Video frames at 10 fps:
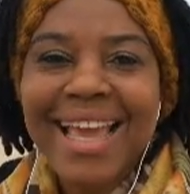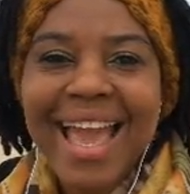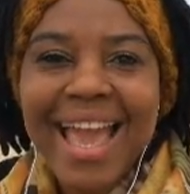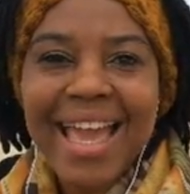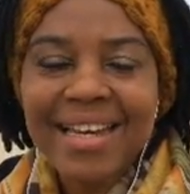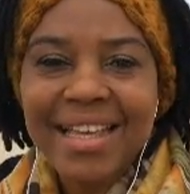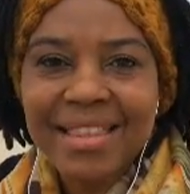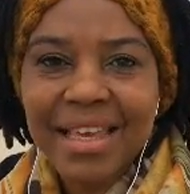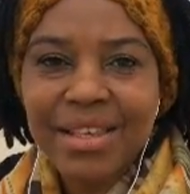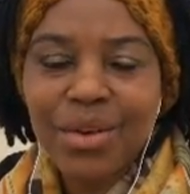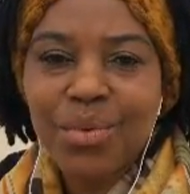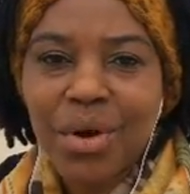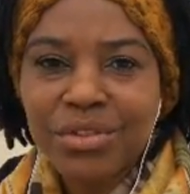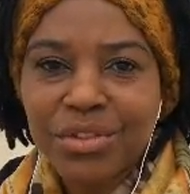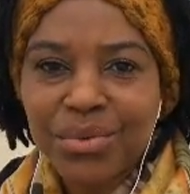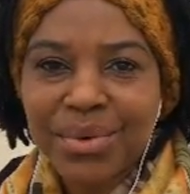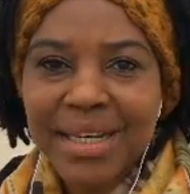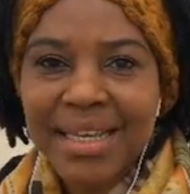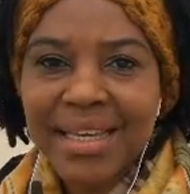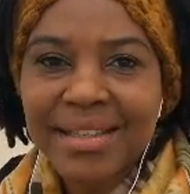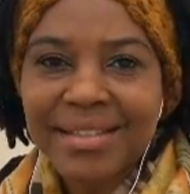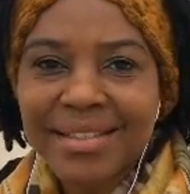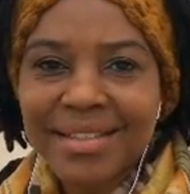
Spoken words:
anything you want to release.